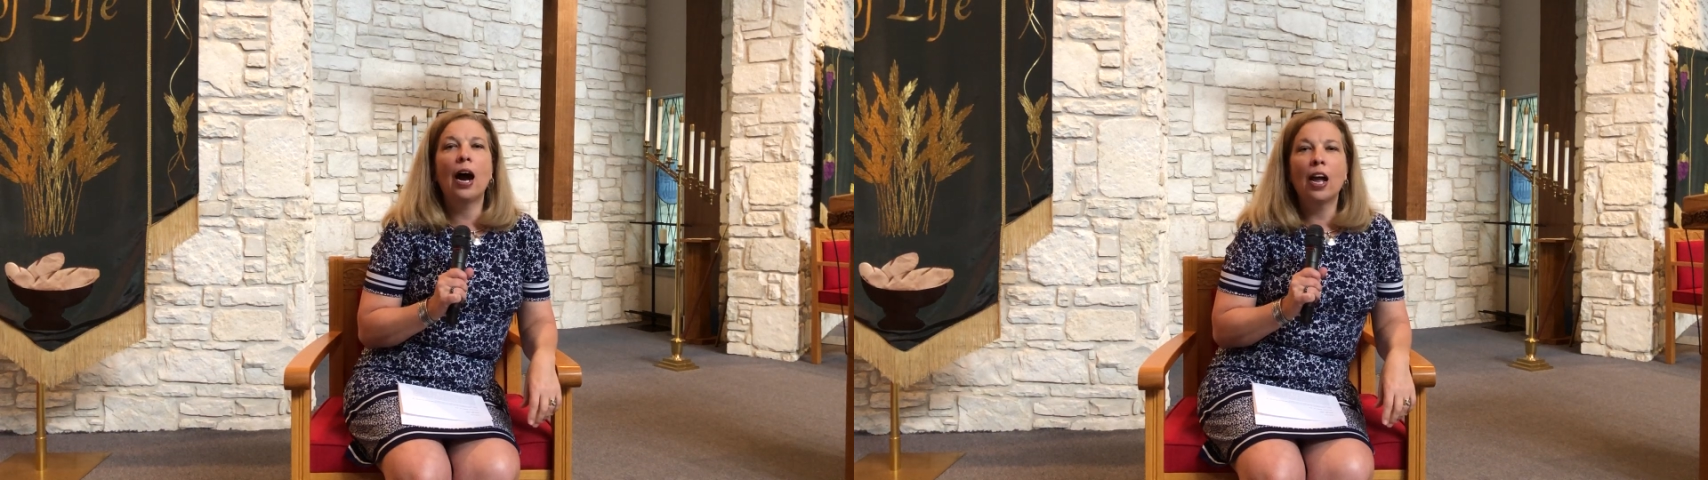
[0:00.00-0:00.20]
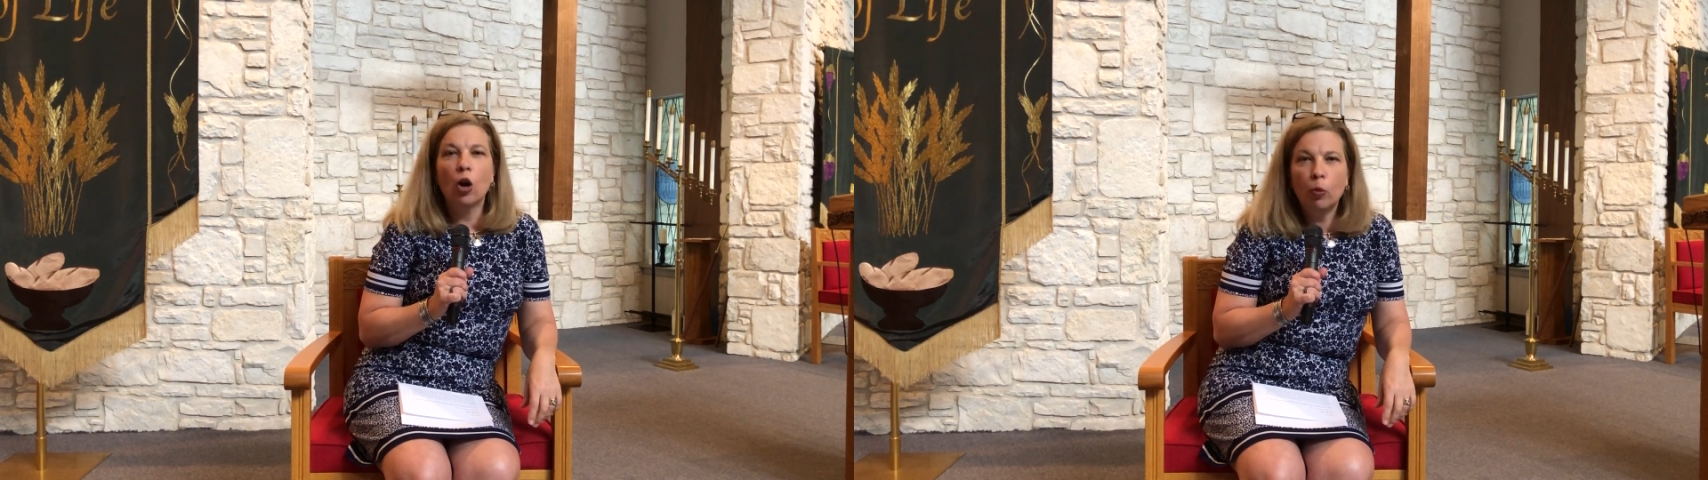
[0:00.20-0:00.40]

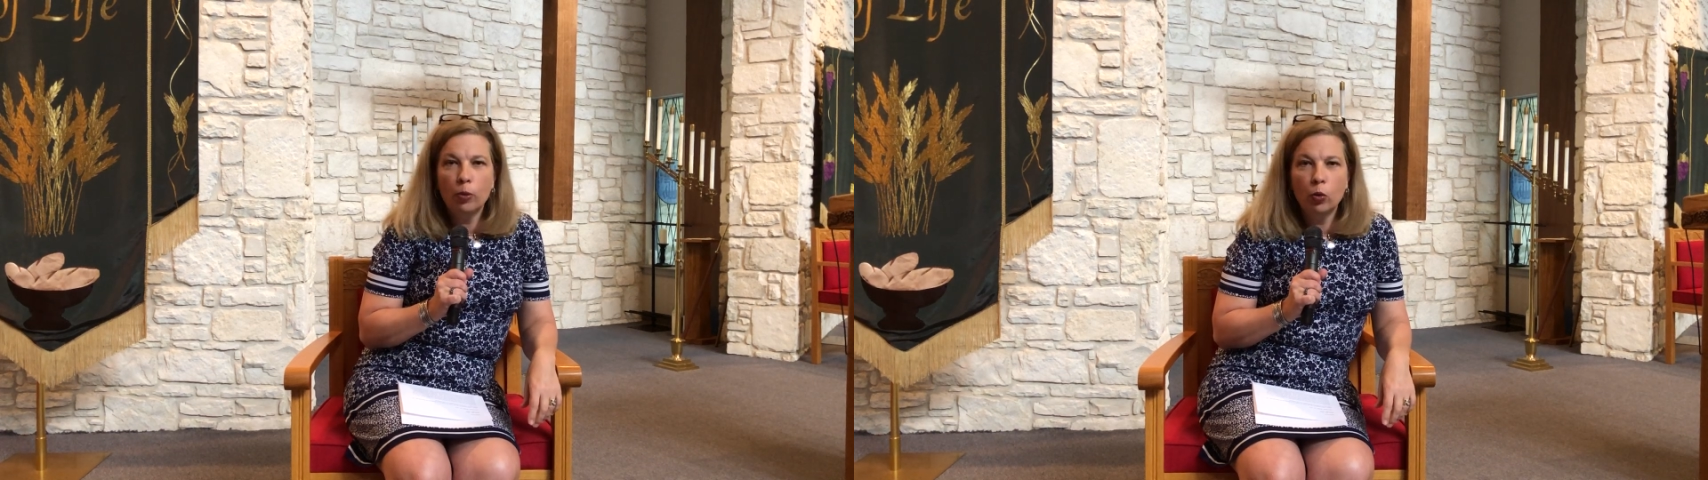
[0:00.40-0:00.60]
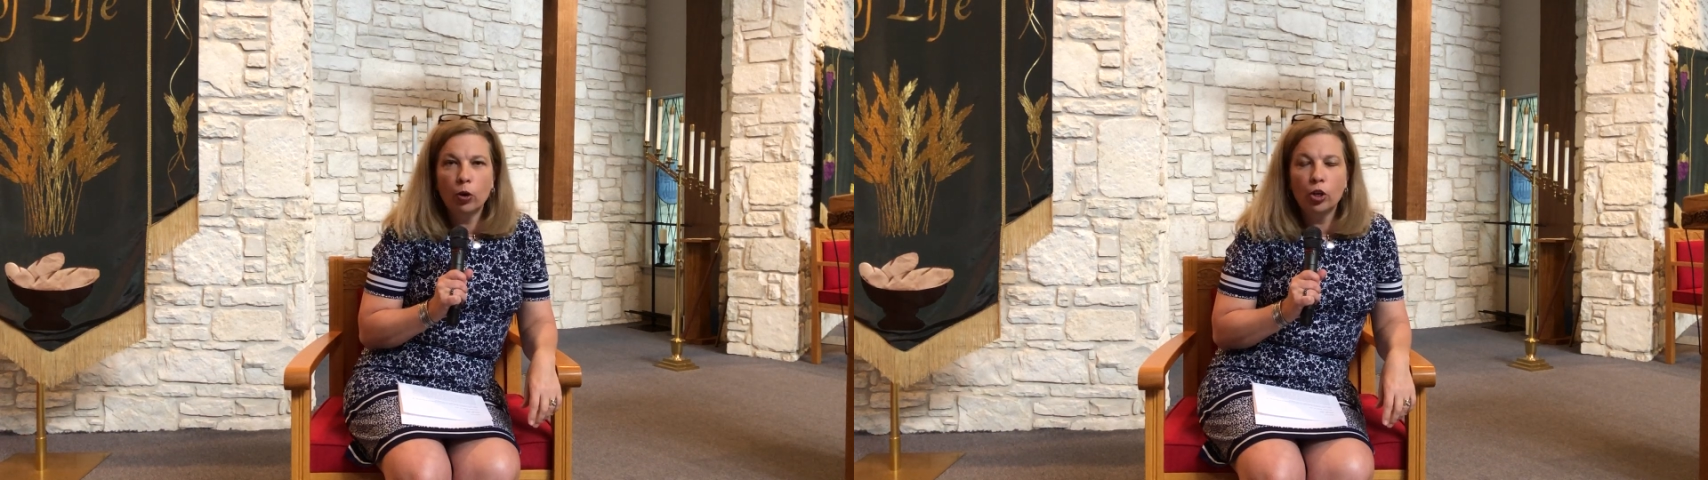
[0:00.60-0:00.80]
I hope
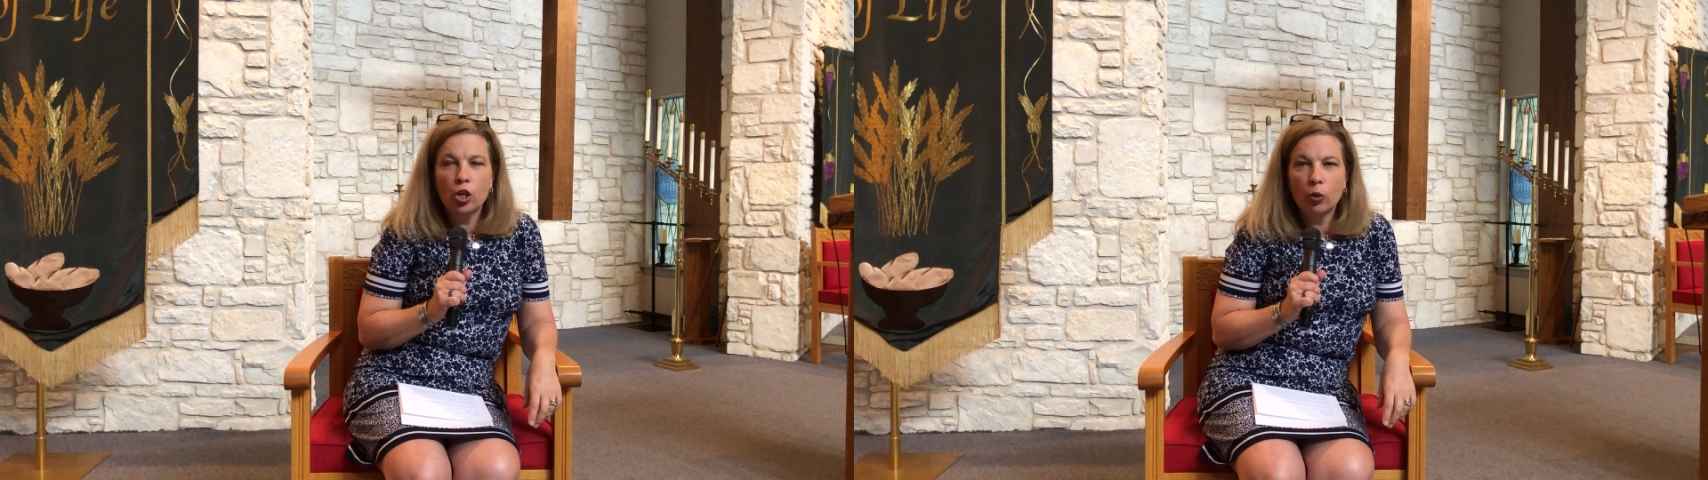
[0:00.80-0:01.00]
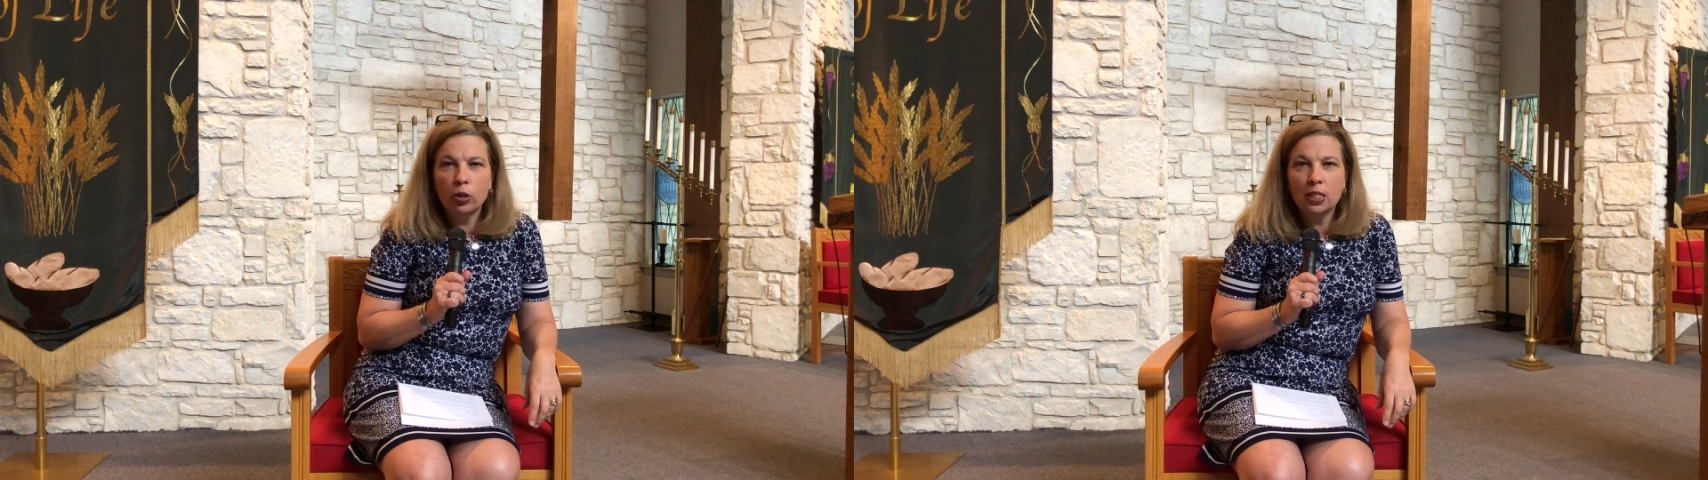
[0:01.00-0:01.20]
you
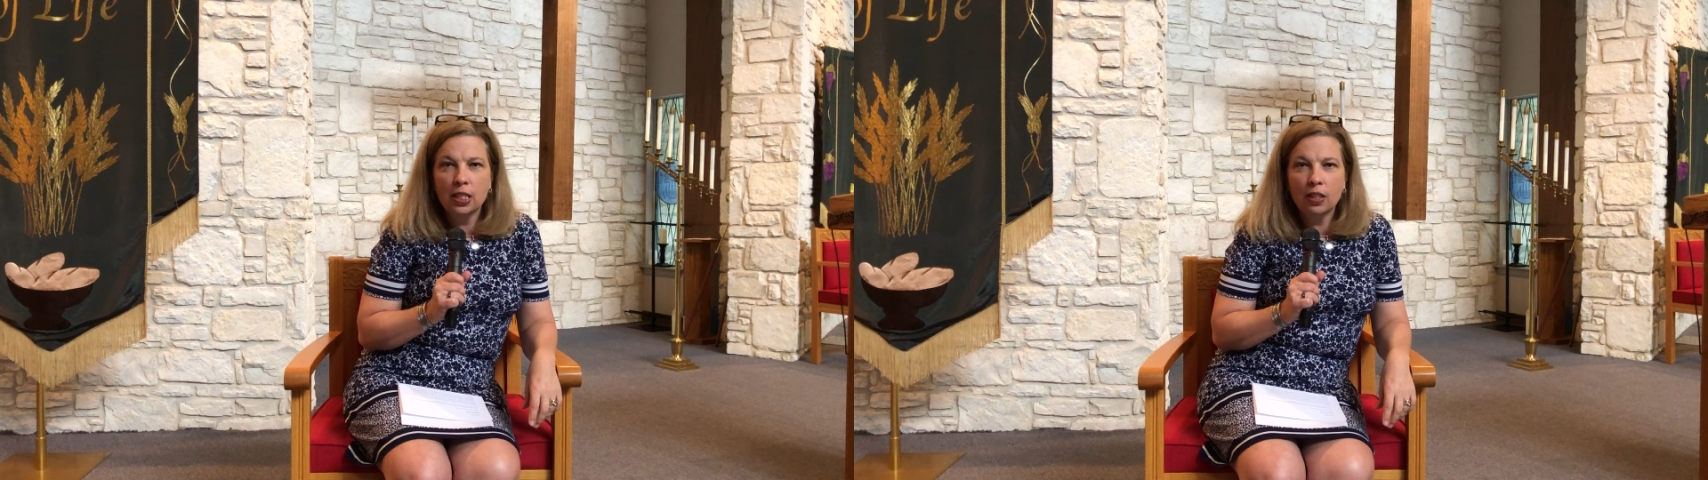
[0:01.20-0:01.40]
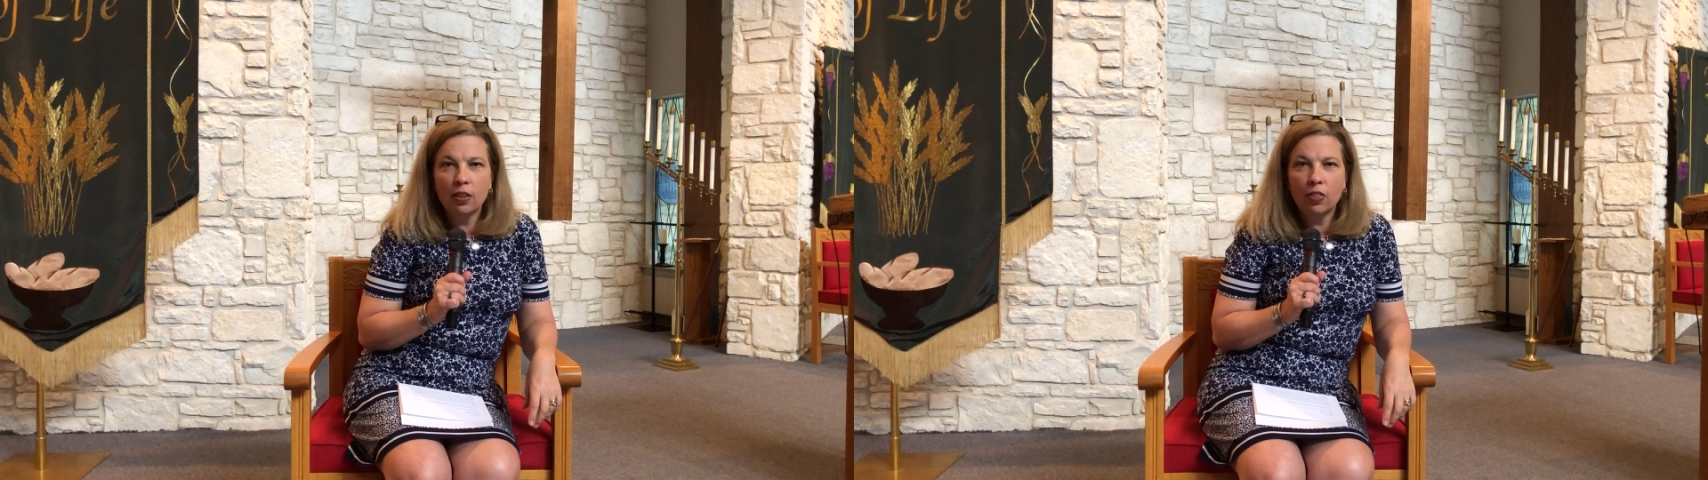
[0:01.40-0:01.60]
are
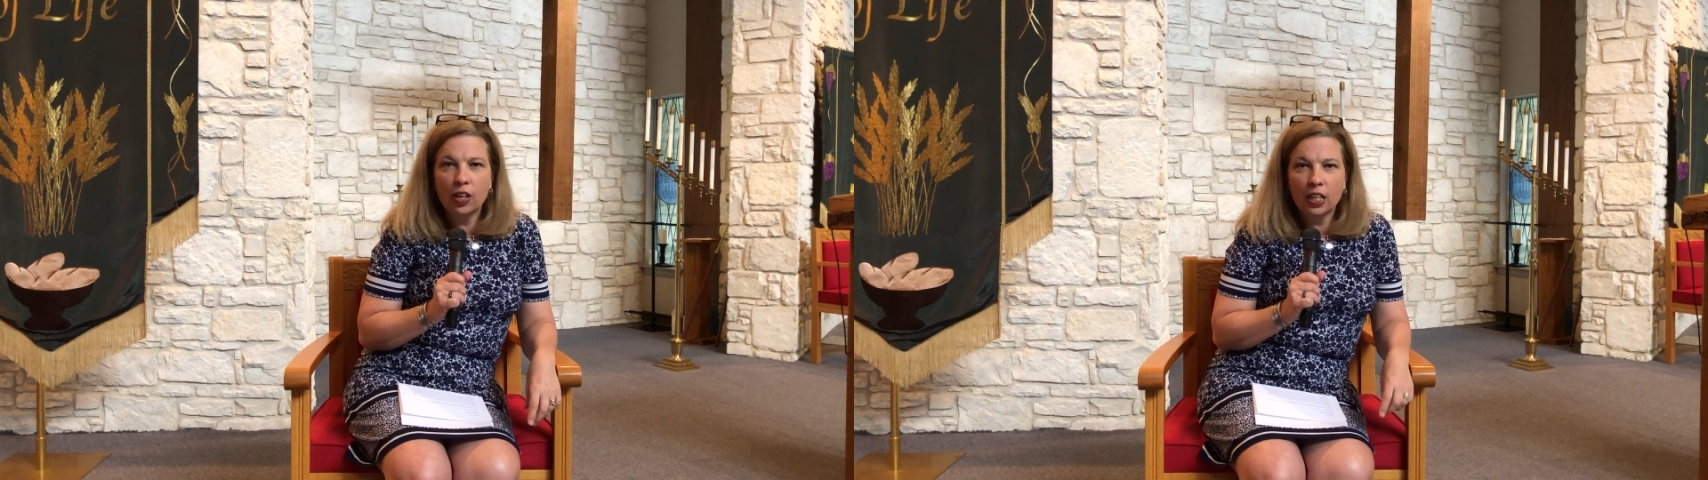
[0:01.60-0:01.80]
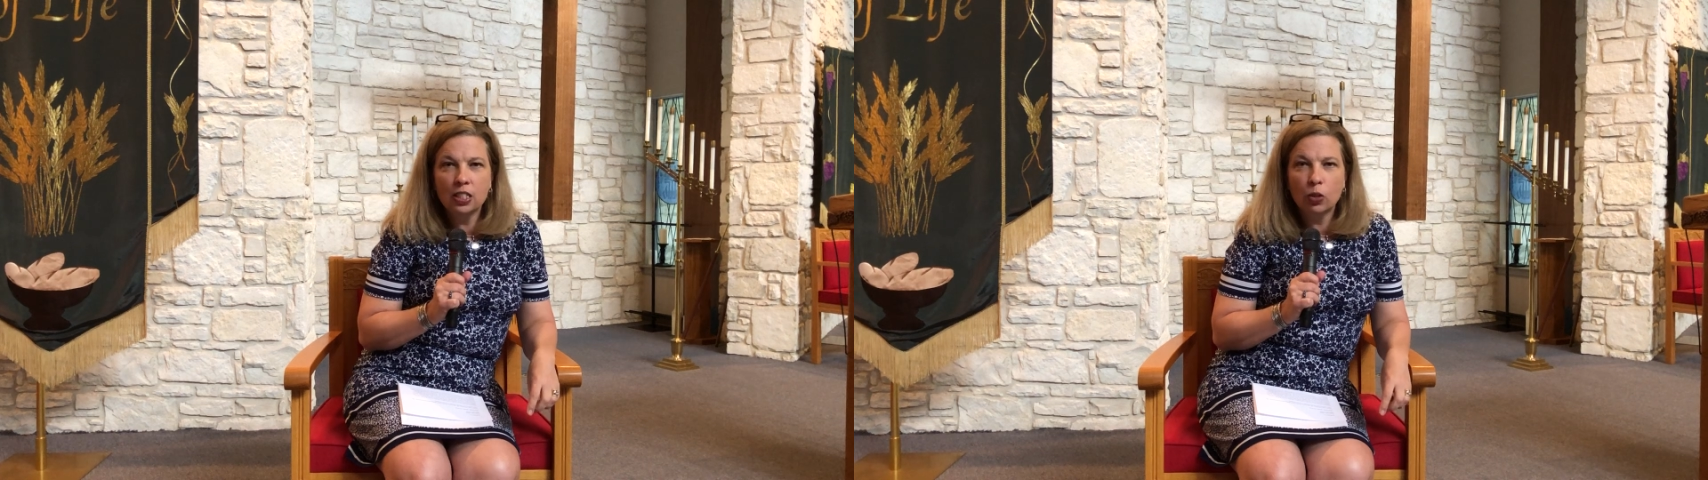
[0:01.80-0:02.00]
noticing the
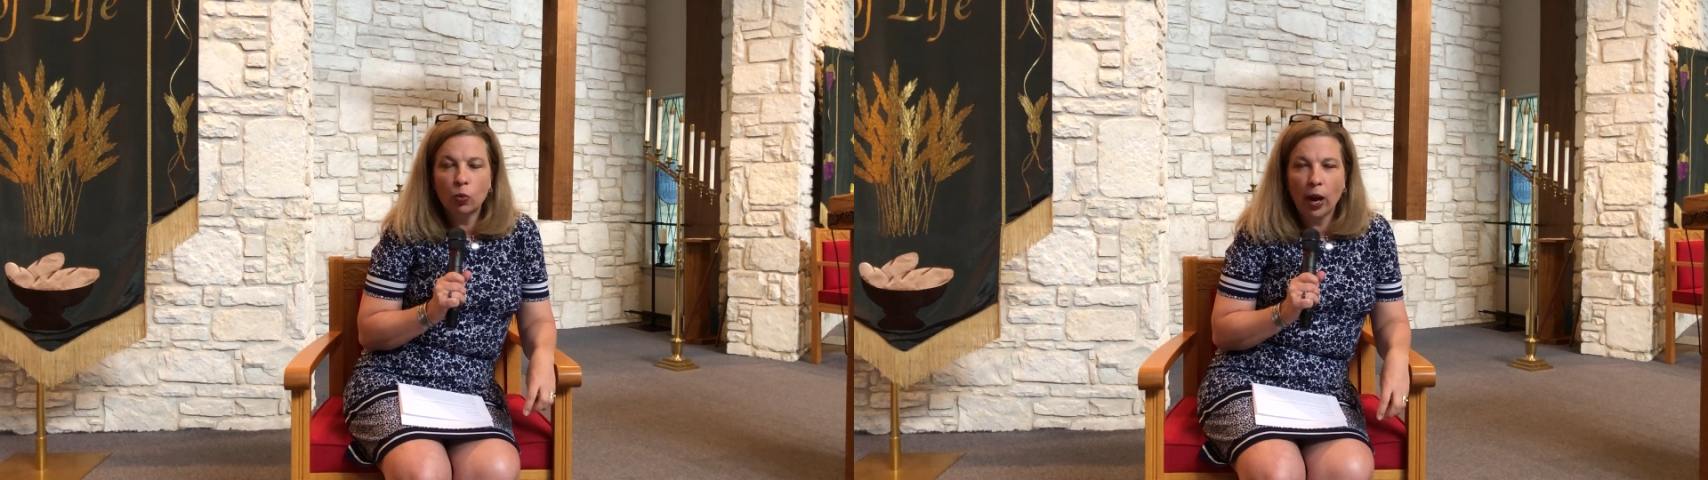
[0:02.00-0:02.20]
things